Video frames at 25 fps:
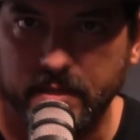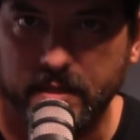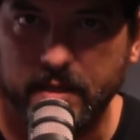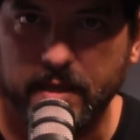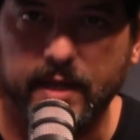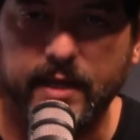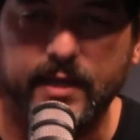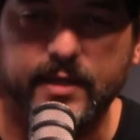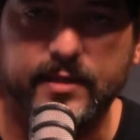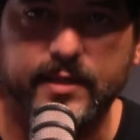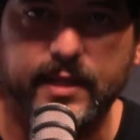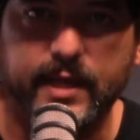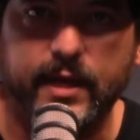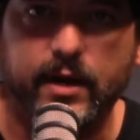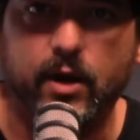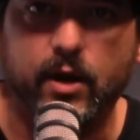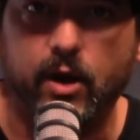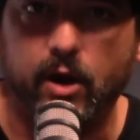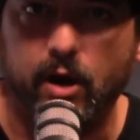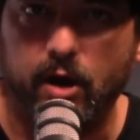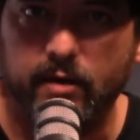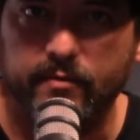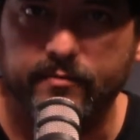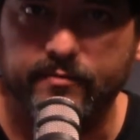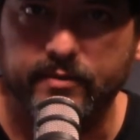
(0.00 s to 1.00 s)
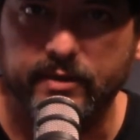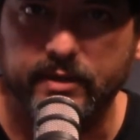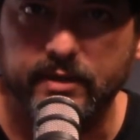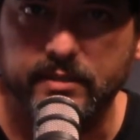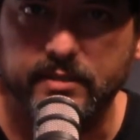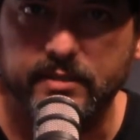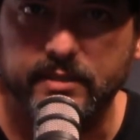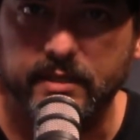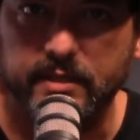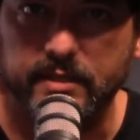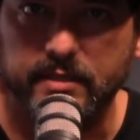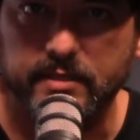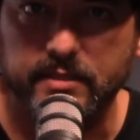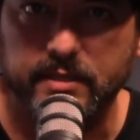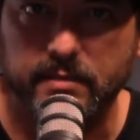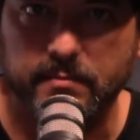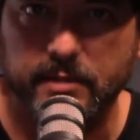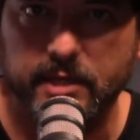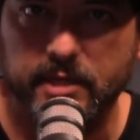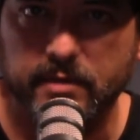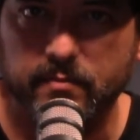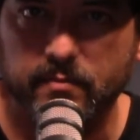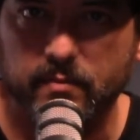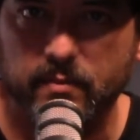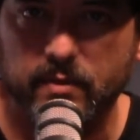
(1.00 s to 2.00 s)
like that office, and
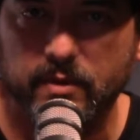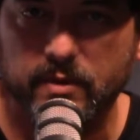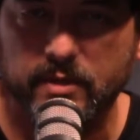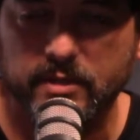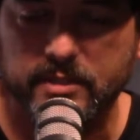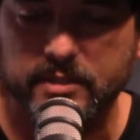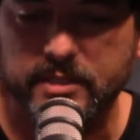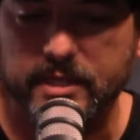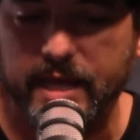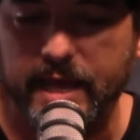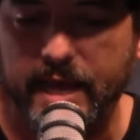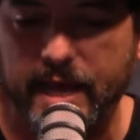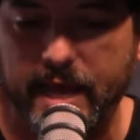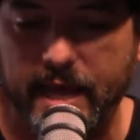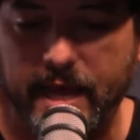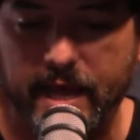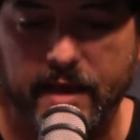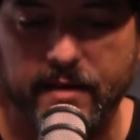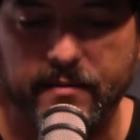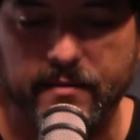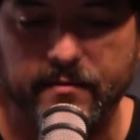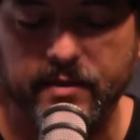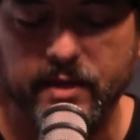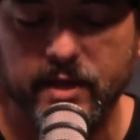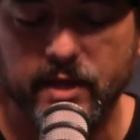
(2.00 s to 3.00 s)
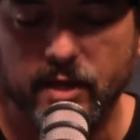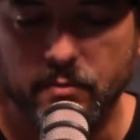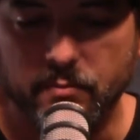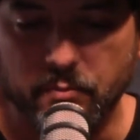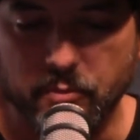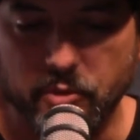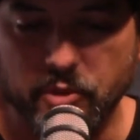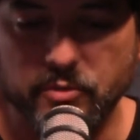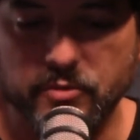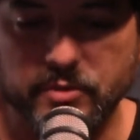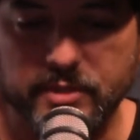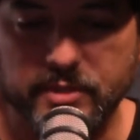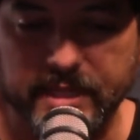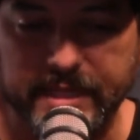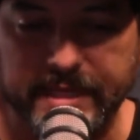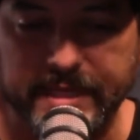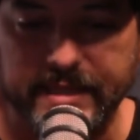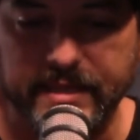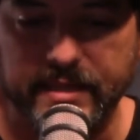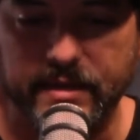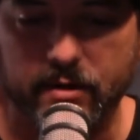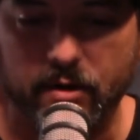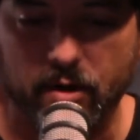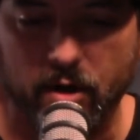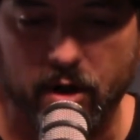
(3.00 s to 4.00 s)
somebody wants to have music
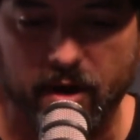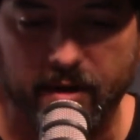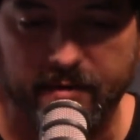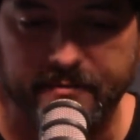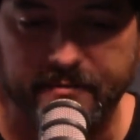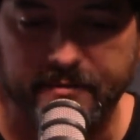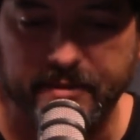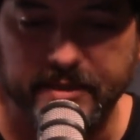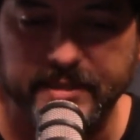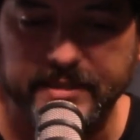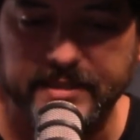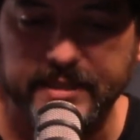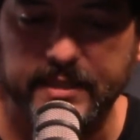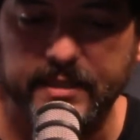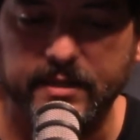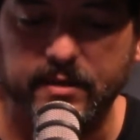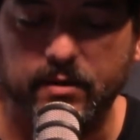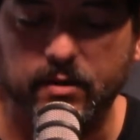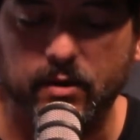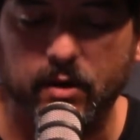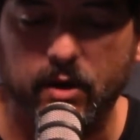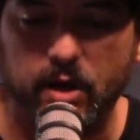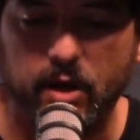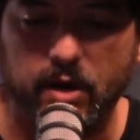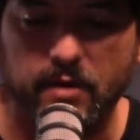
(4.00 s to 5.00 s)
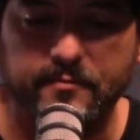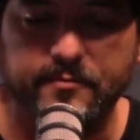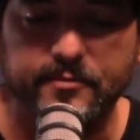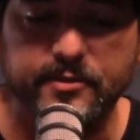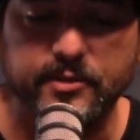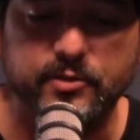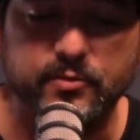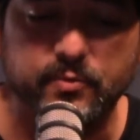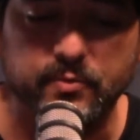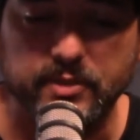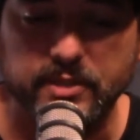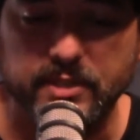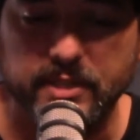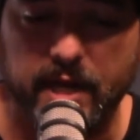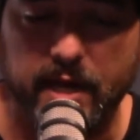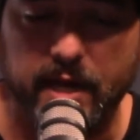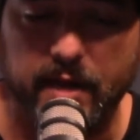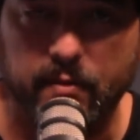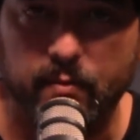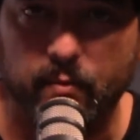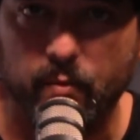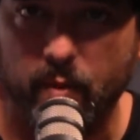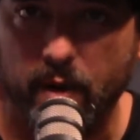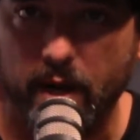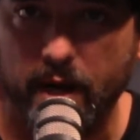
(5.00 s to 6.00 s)
in their office, and their office was
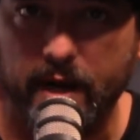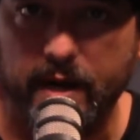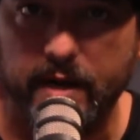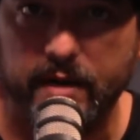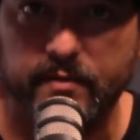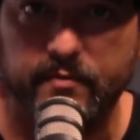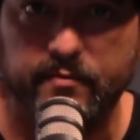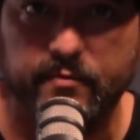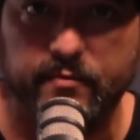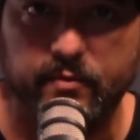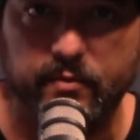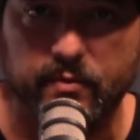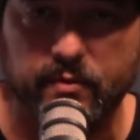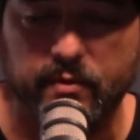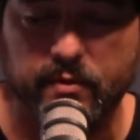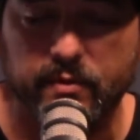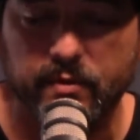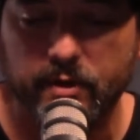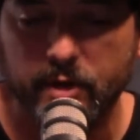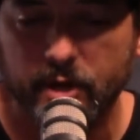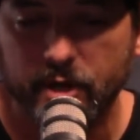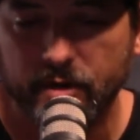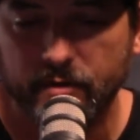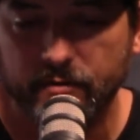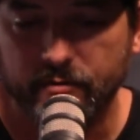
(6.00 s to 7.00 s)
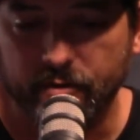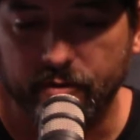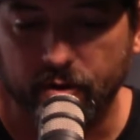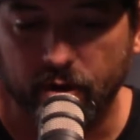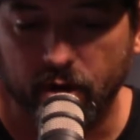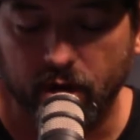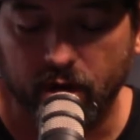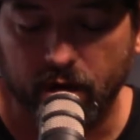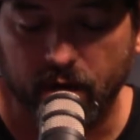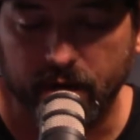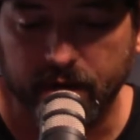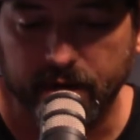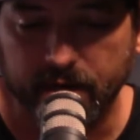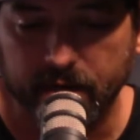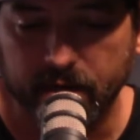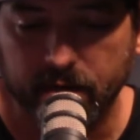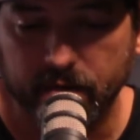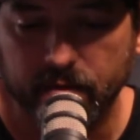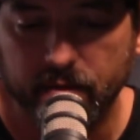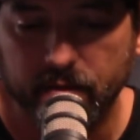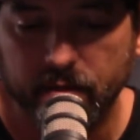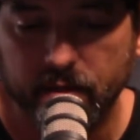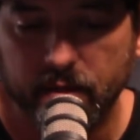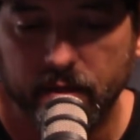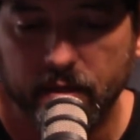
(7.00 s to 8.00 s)
not wired for
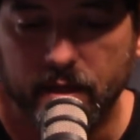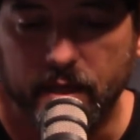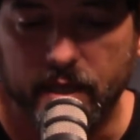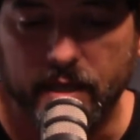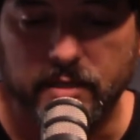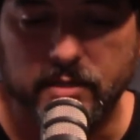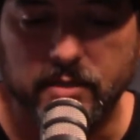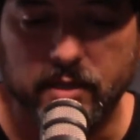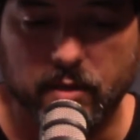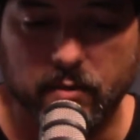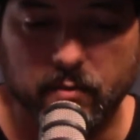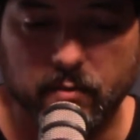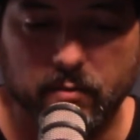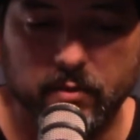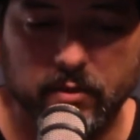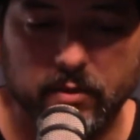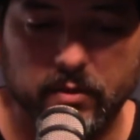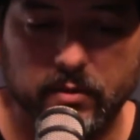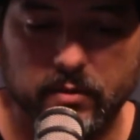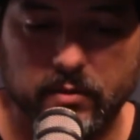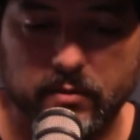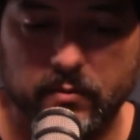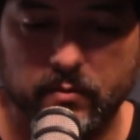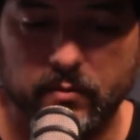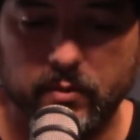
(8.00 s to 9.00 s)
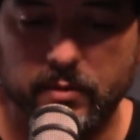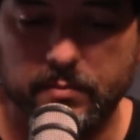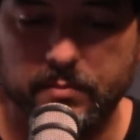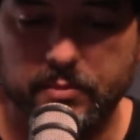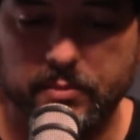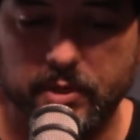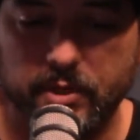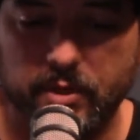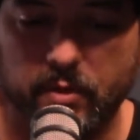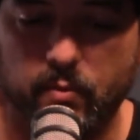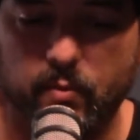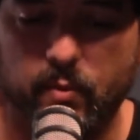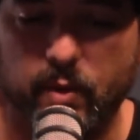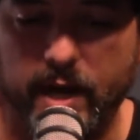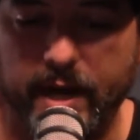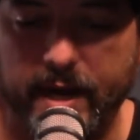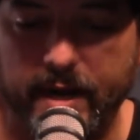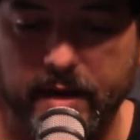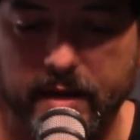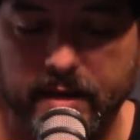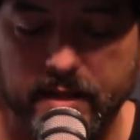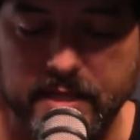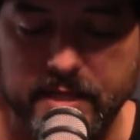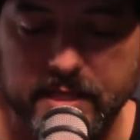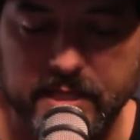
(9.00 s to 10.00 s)
audio, and so we'll put a
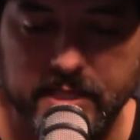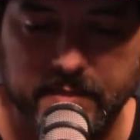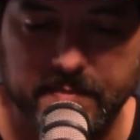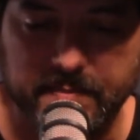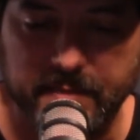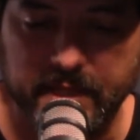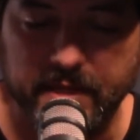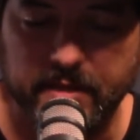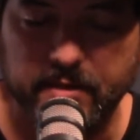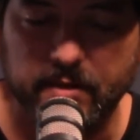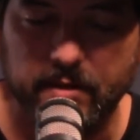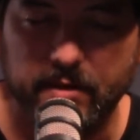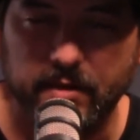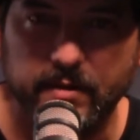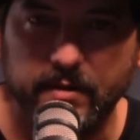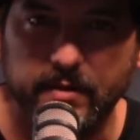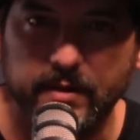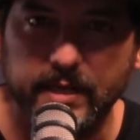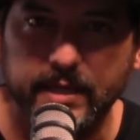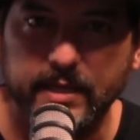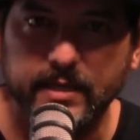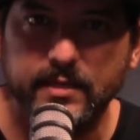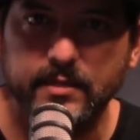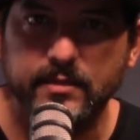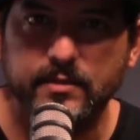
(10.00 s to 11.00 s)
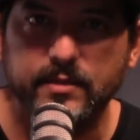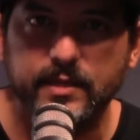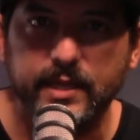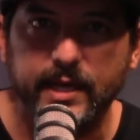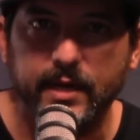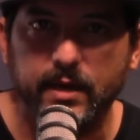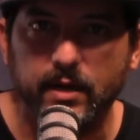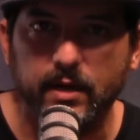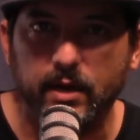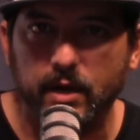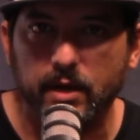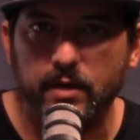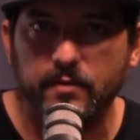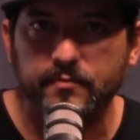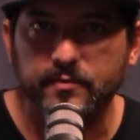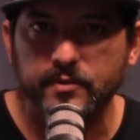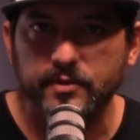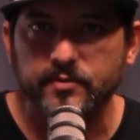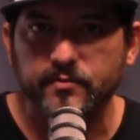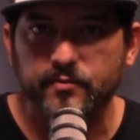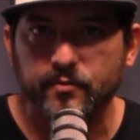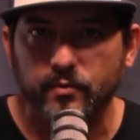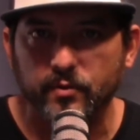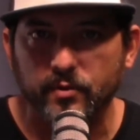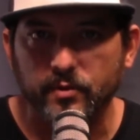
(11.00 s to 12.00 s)
wireless speaker into that
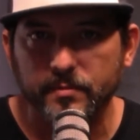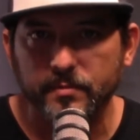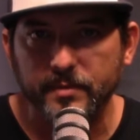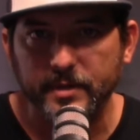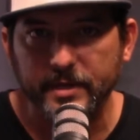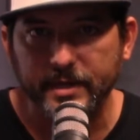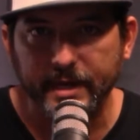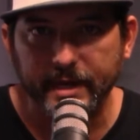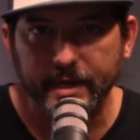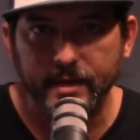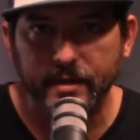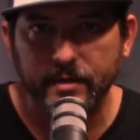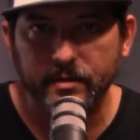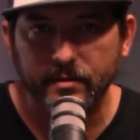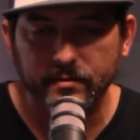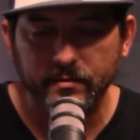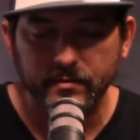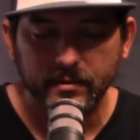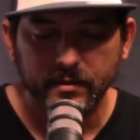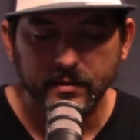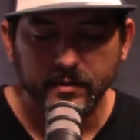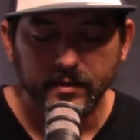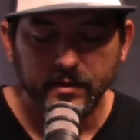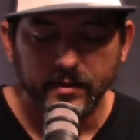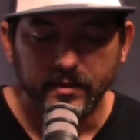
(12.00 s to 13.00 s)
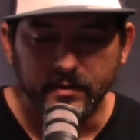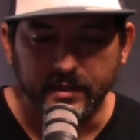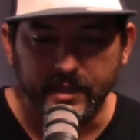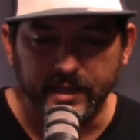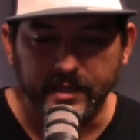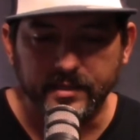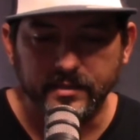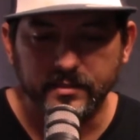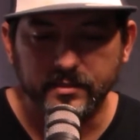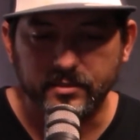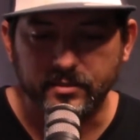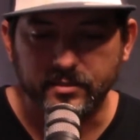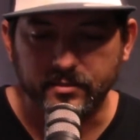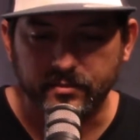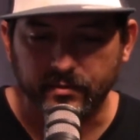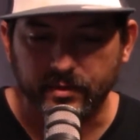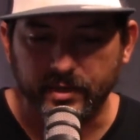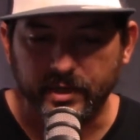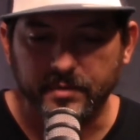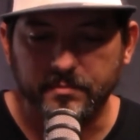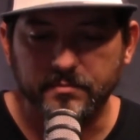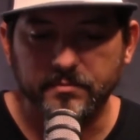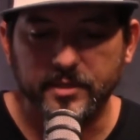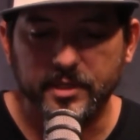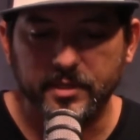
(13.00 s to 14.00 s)
office for them, and now they can
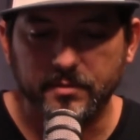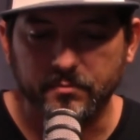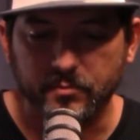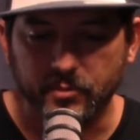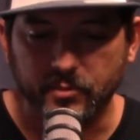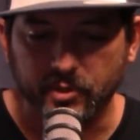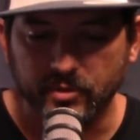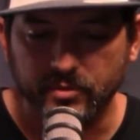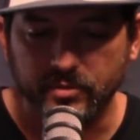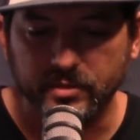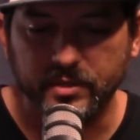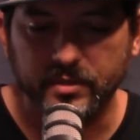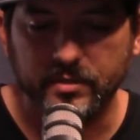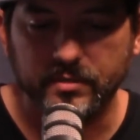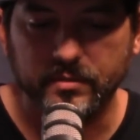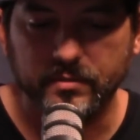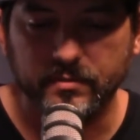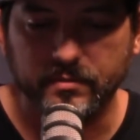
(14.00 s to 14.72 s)
stream their music